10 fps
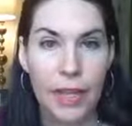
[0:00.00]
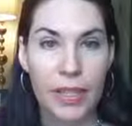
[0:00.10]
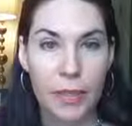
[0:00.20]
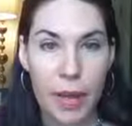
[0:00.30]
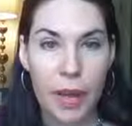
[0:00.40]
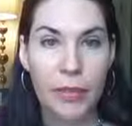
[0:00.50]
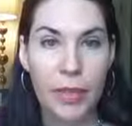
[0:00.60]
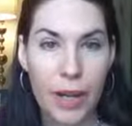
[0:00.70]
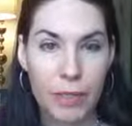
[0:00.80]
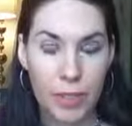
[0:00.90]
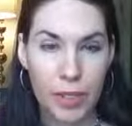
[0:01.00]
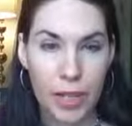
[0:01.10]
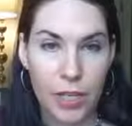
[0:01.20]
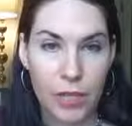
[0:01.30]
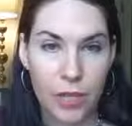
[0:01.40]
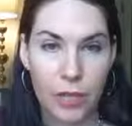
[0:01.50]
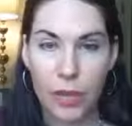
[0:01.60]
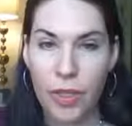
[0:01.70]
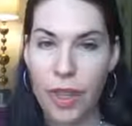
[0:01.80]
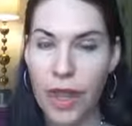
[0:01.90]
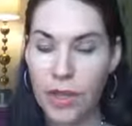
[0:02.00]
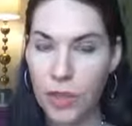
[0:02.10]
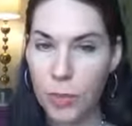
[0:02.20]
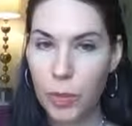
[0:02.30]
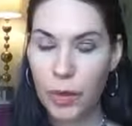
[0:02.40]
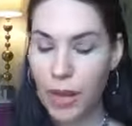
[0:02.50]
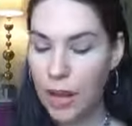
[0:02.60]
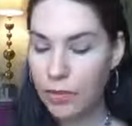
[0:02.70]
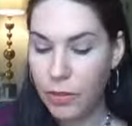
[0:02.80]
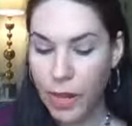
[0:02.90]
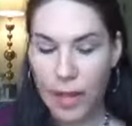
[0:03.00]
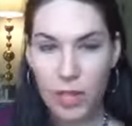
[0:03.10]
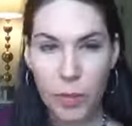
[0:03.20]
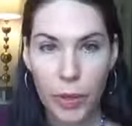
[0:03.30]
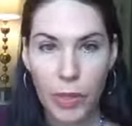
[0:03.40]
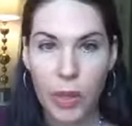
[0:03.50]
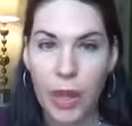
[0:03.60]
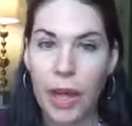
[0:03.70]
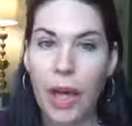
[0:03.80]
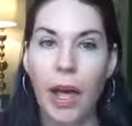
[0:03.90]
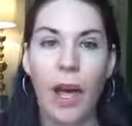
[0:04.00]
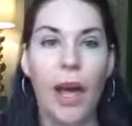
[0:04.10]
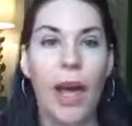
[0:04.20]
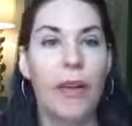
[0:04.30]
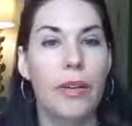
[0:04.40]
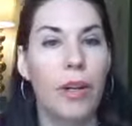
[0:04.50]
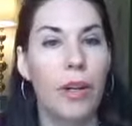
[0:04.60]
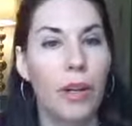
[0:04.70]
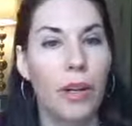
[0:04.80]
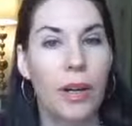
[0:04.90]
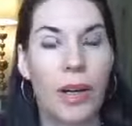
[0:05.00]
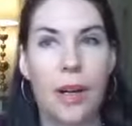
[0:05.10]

It's about the conversation with expert after expert, and her